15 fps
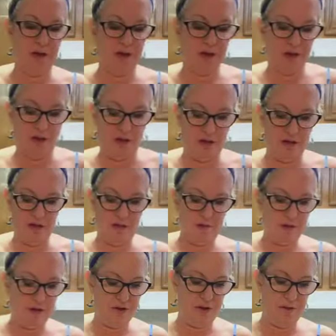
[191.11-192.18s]
I try not to,
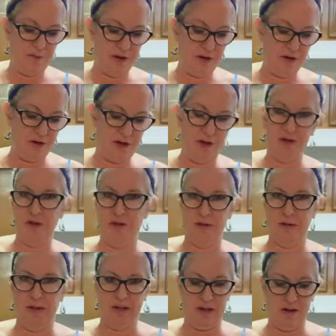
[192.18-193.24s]
because they'll make your kitchen
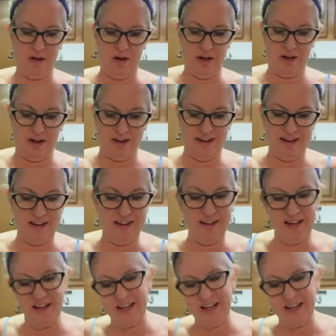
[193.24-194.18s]
smell like garlic.